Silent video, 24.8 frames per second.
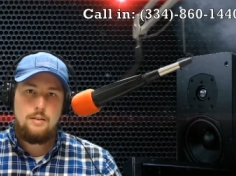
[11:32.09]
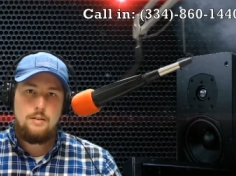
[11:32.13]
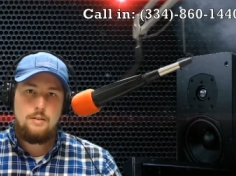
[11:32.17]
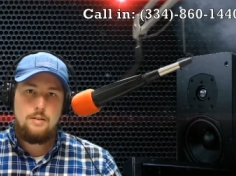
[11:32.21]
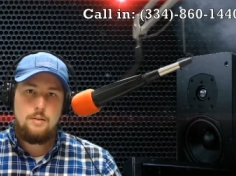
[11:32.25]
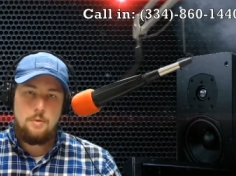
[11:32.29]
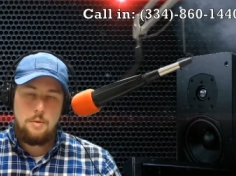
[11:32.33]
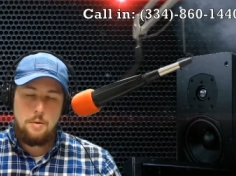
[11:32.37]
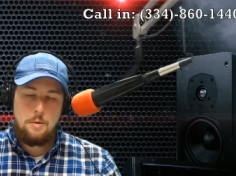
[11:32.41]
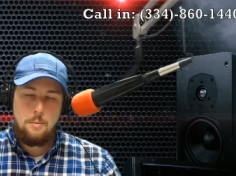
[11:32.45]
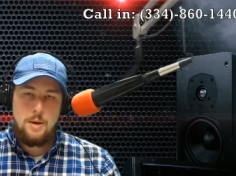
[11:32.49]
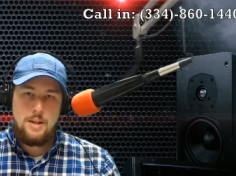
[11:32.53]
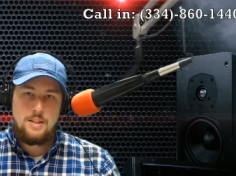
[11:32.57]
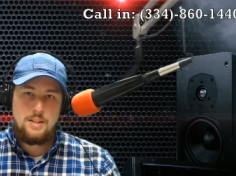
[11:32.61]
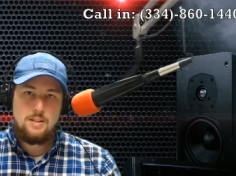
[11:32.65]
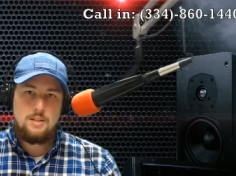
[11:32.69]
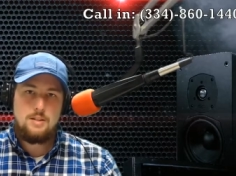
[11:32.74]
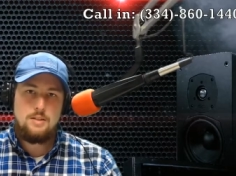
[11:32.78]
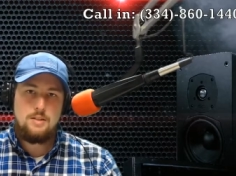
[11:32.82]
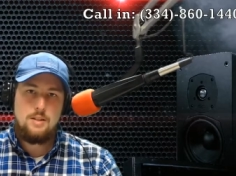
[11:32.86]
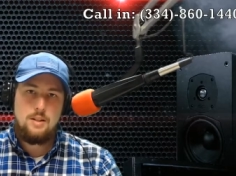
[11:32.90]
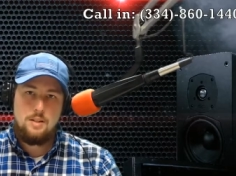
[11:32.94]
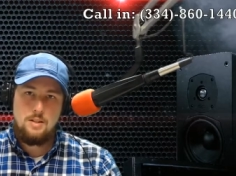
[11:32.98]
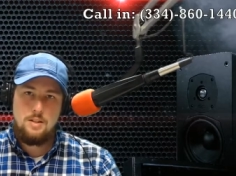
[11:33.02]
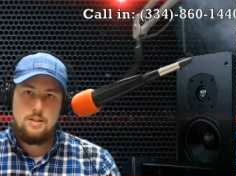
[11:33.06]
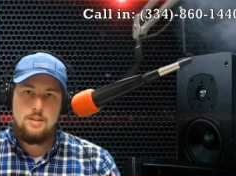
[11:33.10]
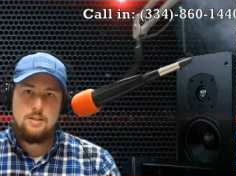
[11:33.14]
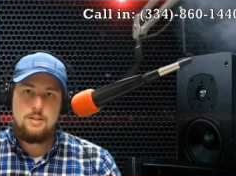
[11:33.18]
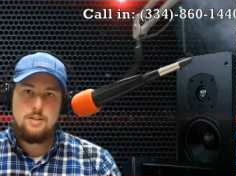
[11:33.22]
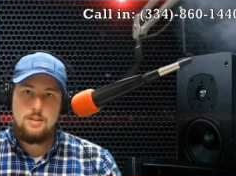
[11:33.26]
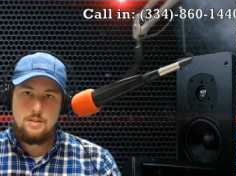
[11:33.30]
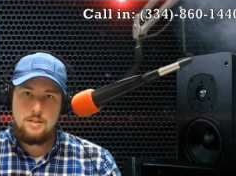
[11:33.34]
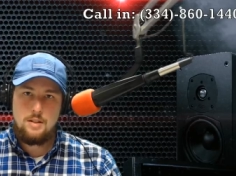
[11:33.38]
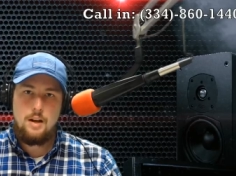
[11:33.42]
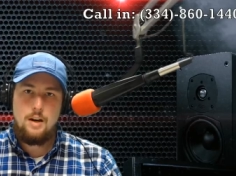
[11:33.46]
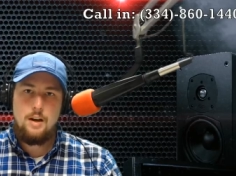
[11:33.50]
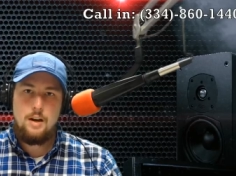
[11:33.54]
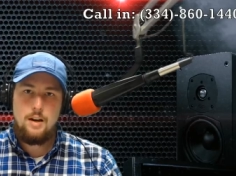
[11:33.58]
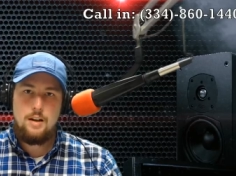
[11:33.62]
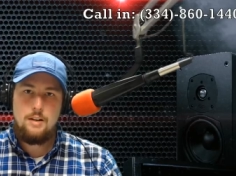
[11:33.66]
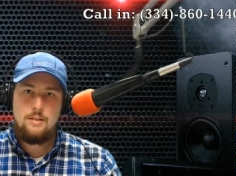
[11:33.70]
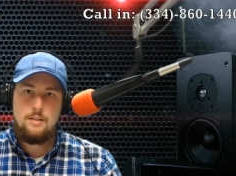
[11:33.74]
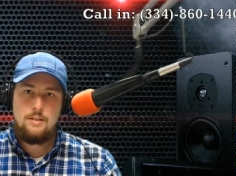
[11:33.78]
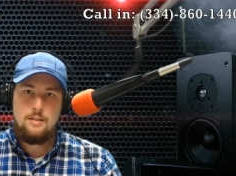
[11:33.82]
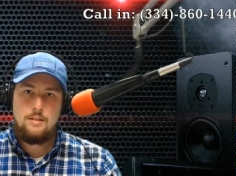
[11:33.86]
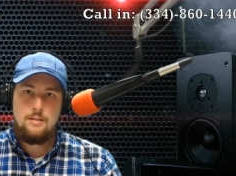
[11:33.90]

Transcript: to the message that Jesus taught,